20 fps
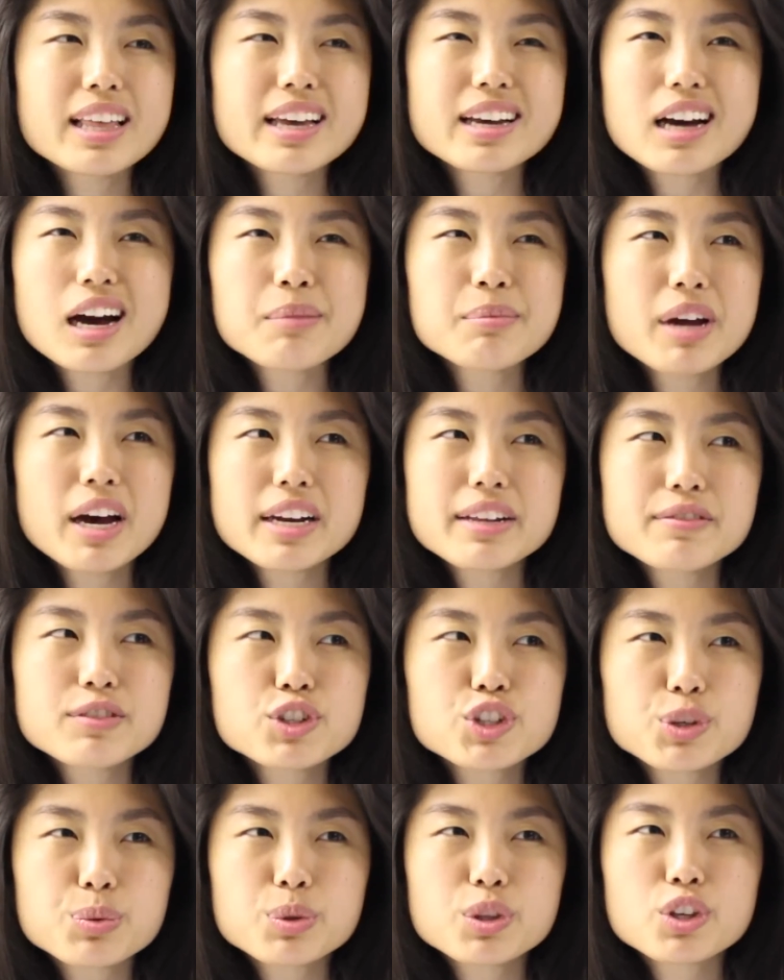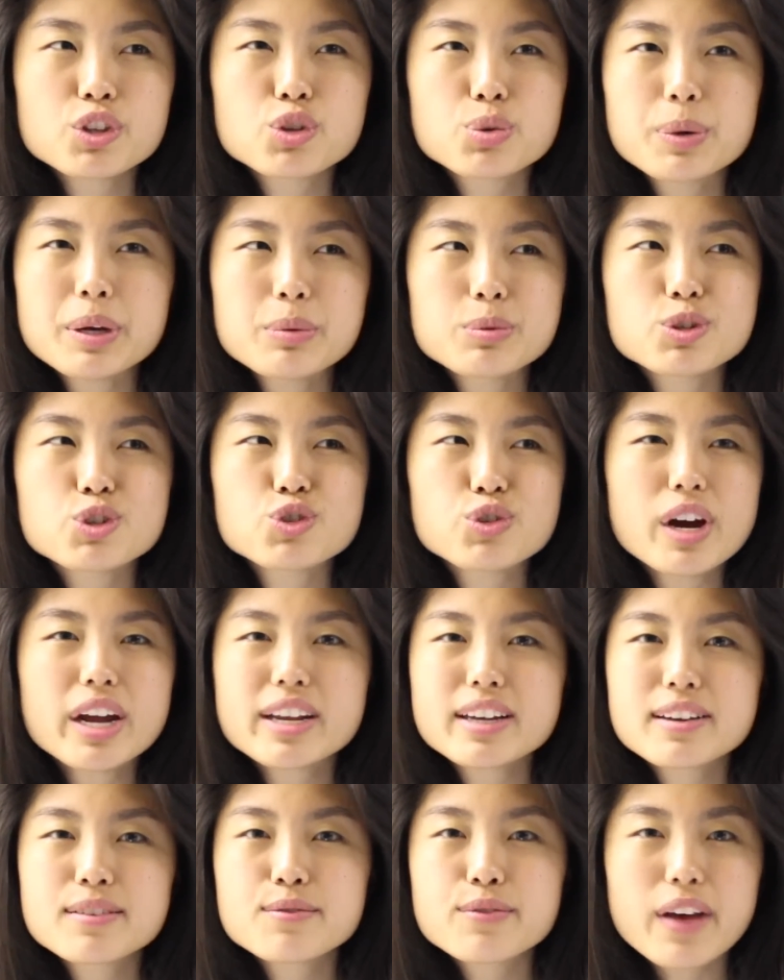Like, I'm not even sure what the tweet was
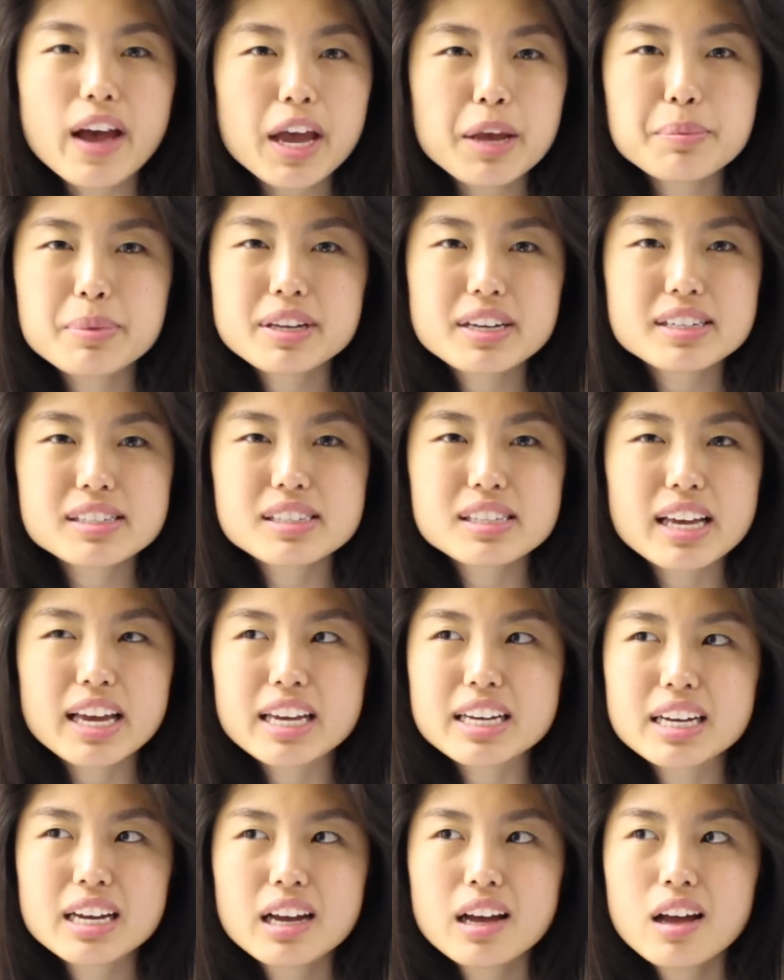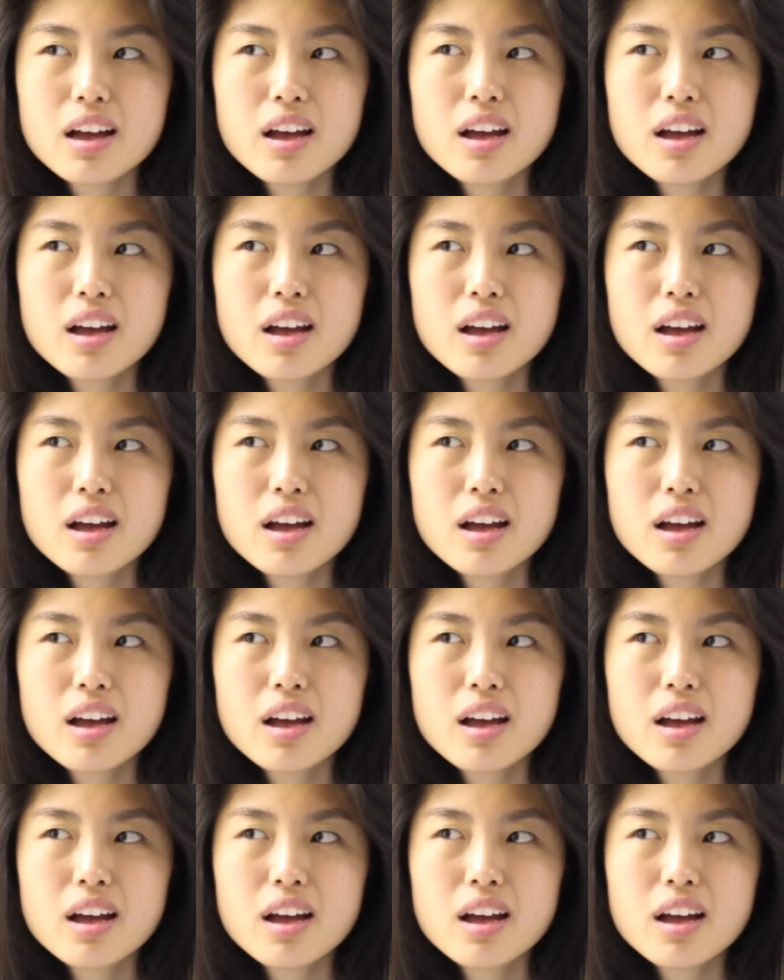trying to convey, because like,